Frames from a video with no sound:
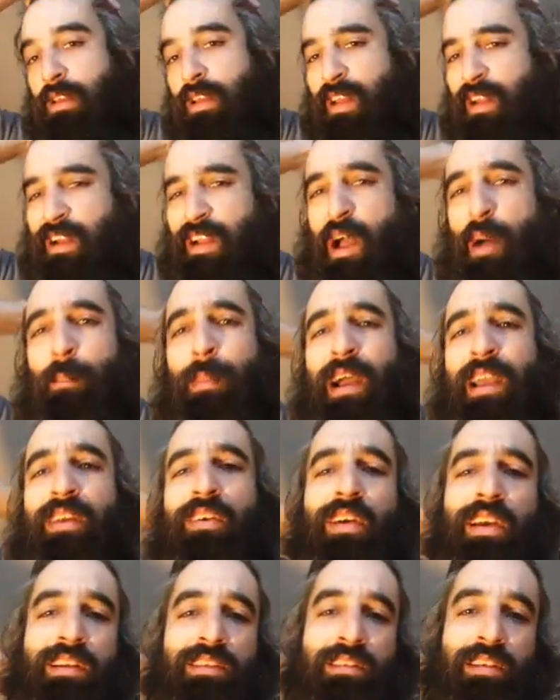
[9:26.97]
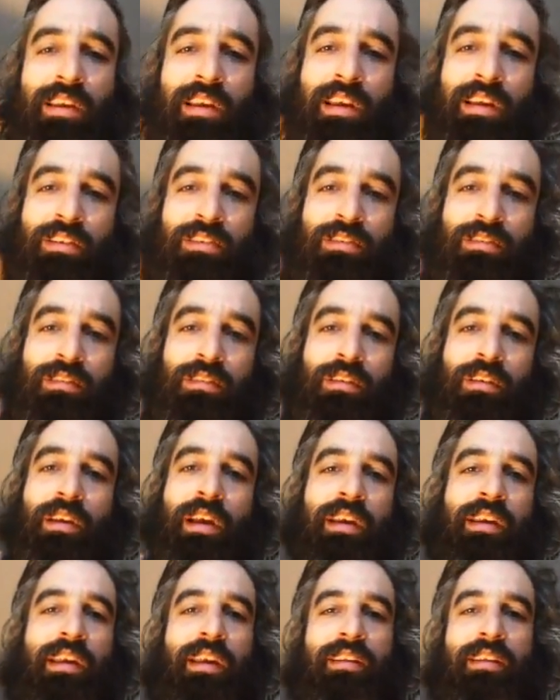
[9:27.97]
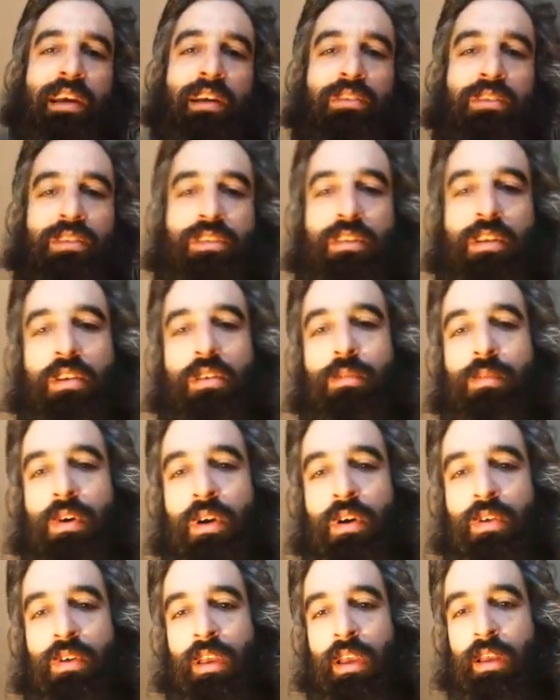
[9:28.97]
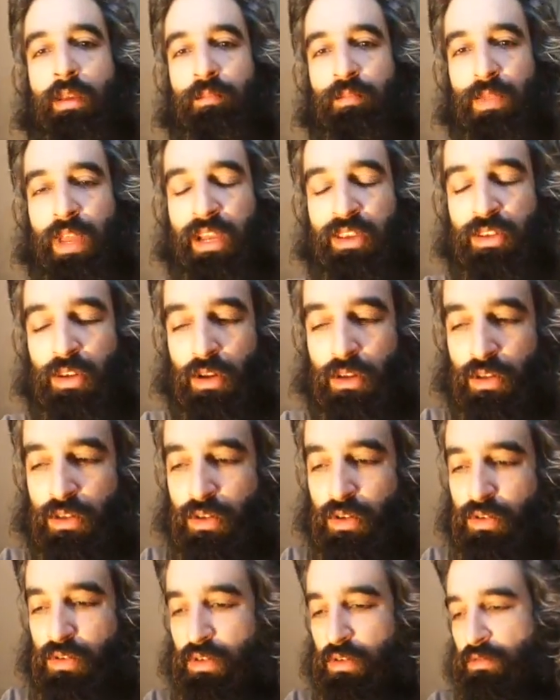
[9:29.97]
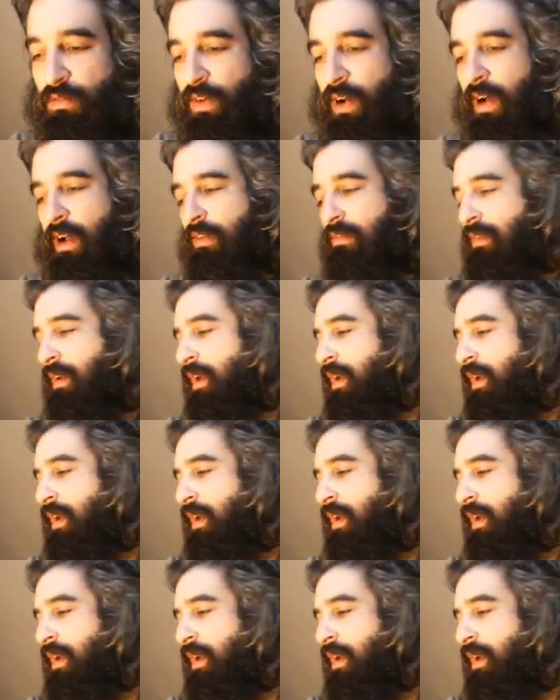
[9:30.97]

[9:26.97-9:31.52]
And I got migraines occasionally. Got kicked out the scope. Okay, I saw you two two five.